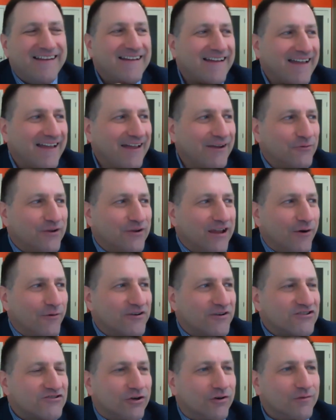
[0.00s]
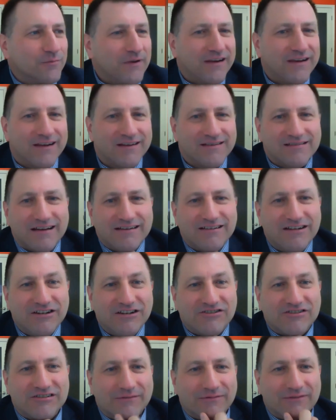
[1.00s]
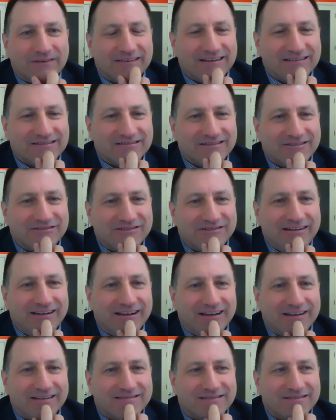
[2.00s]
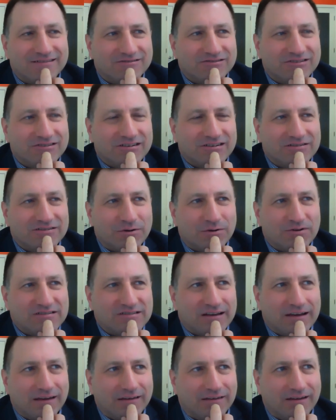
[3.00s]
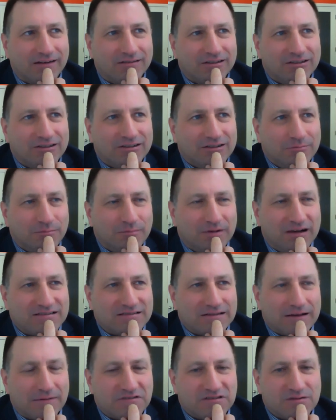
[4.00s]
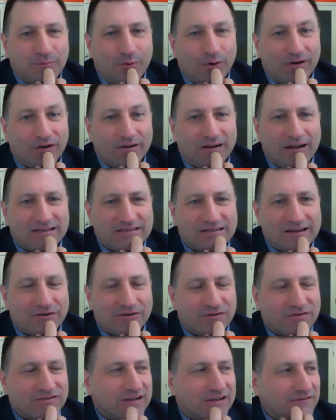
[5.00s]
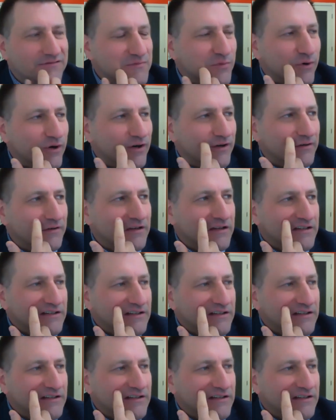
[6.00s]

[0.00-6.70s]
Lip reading: And we always joke because I teach different things than she does. And she's always saying that my stuff is important. I say her stuff's important.